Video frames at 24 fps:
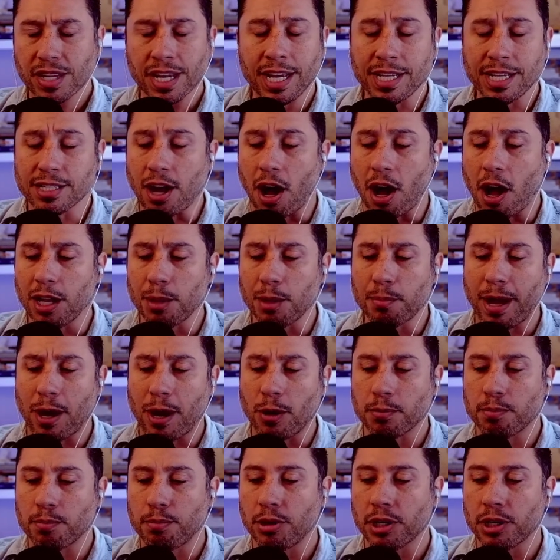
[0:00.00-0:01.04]
It's all
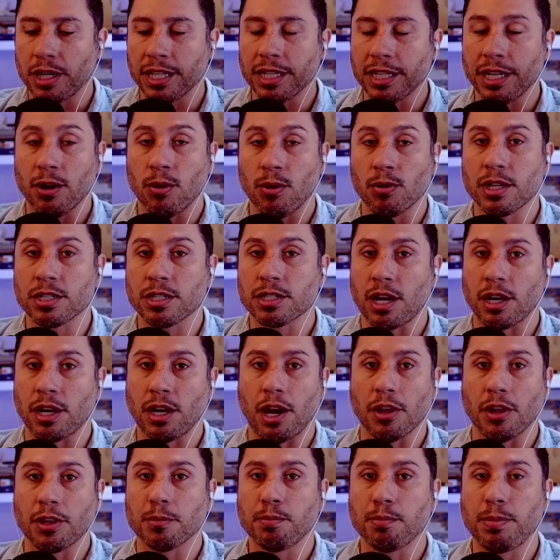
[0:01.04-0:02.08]
about putting the onus on
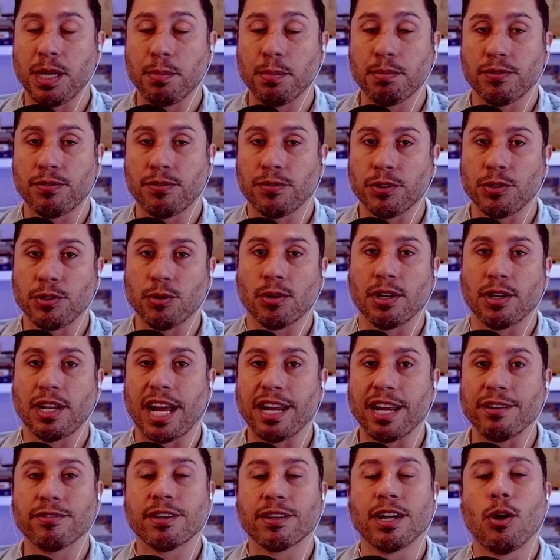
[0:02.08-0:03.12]
other people for your
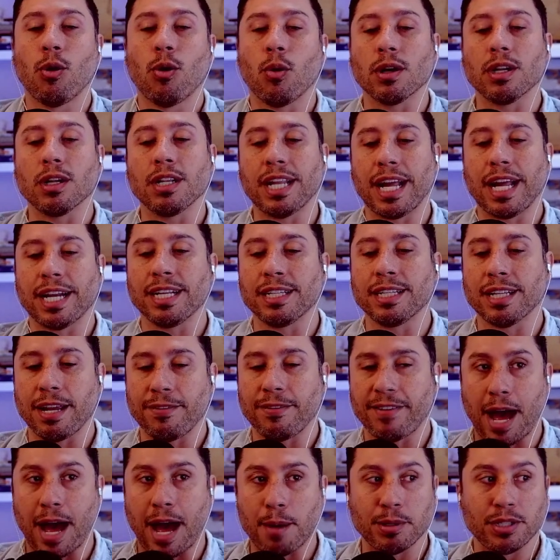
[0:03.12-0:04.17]
life, or letting
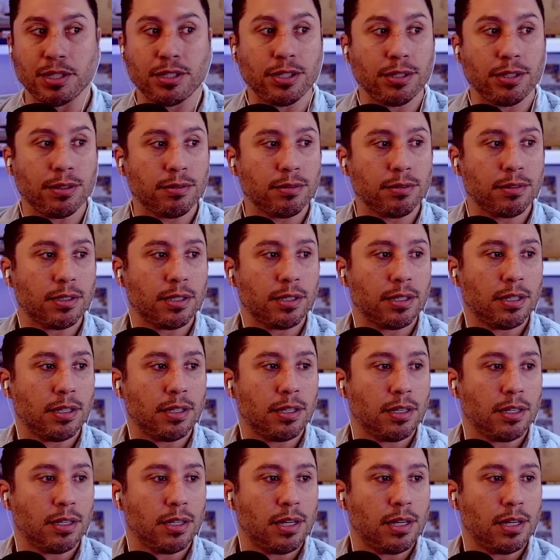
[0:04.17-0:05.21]
life happen to you.
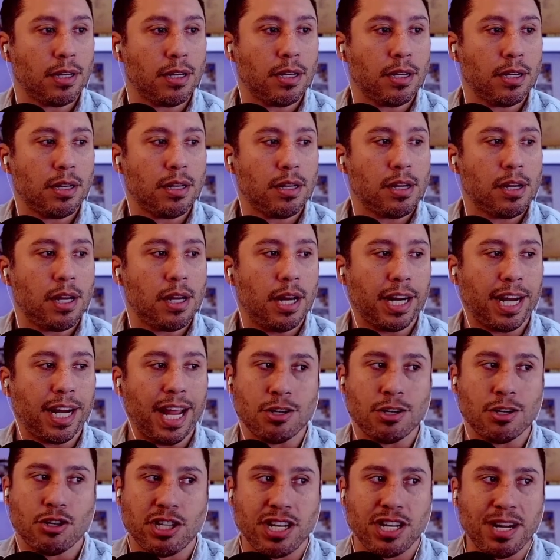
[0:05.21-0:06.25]

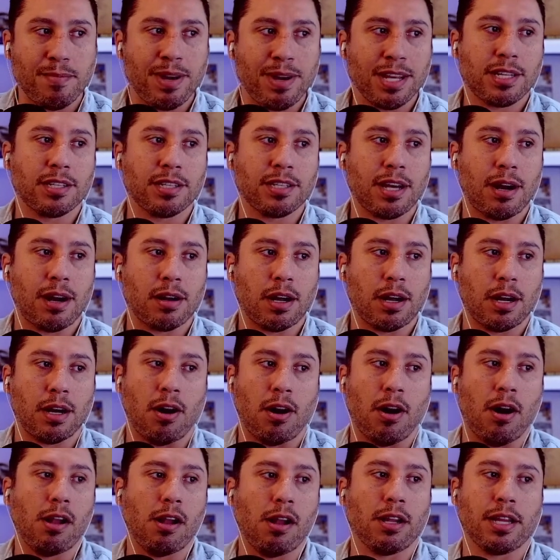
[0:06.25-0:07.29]
Again, she misses out on
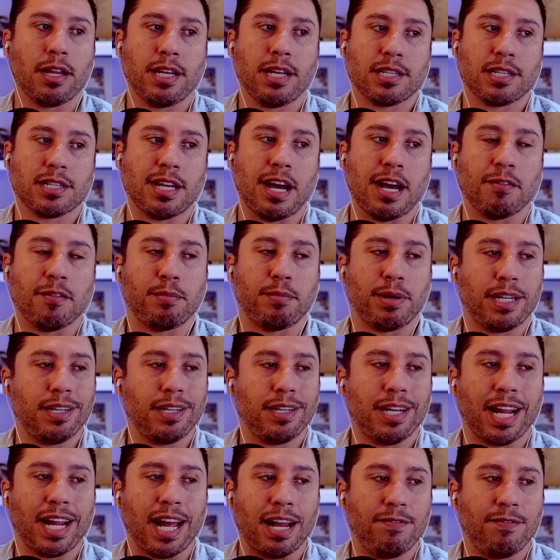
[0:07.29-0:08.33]
all of this stuff. But
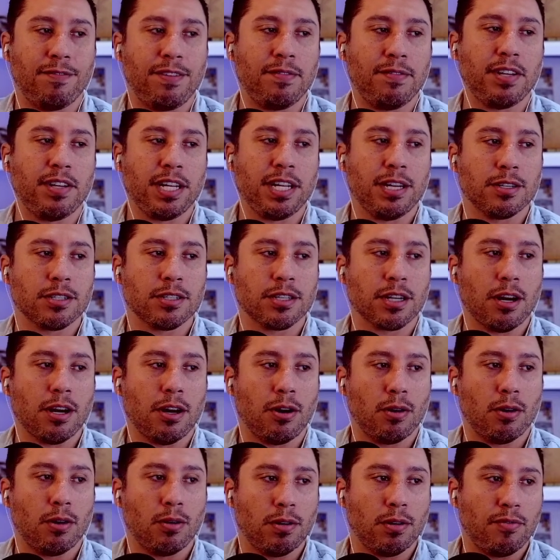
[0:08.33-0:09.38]
again, 50 years
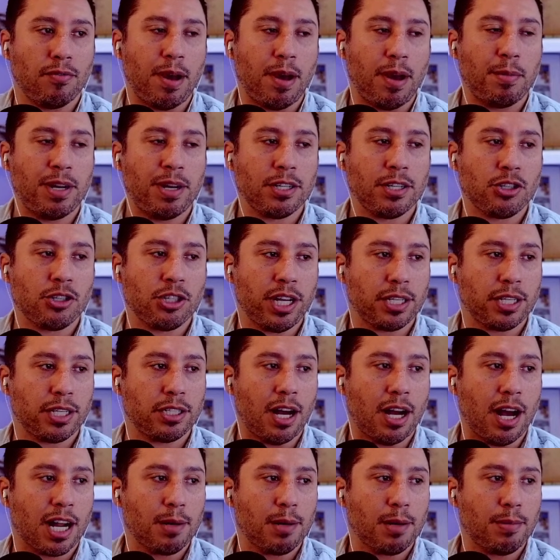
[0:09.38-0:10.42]
ago, a feminist chick
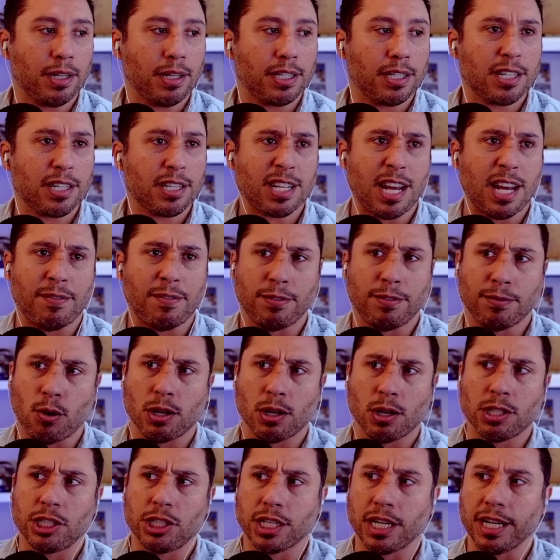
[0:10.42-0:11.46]
talking about this stuff, of
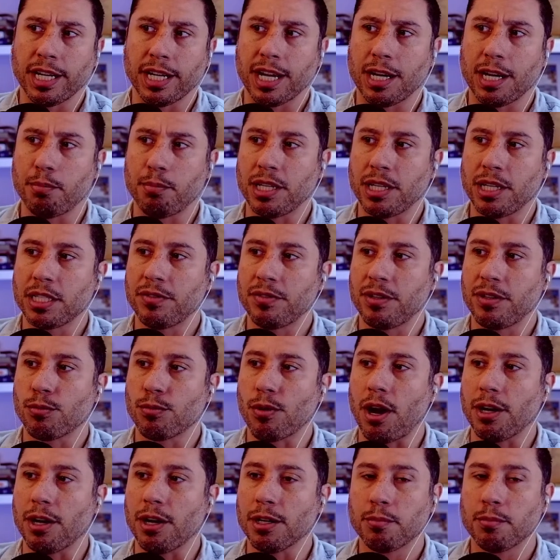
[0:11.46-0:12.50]
course she's going to get a bunch of it
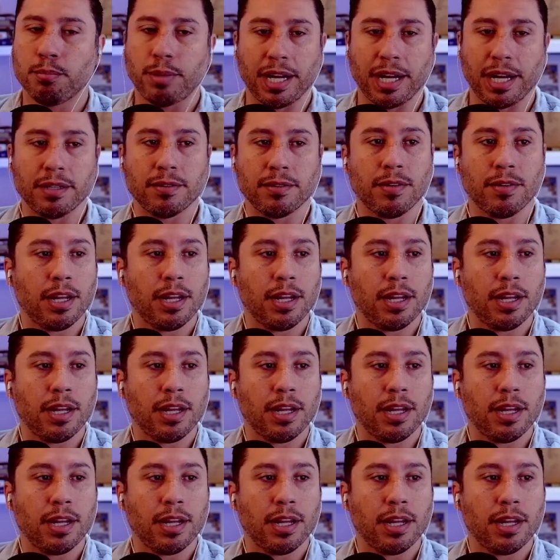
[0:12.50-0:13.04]
wrong. But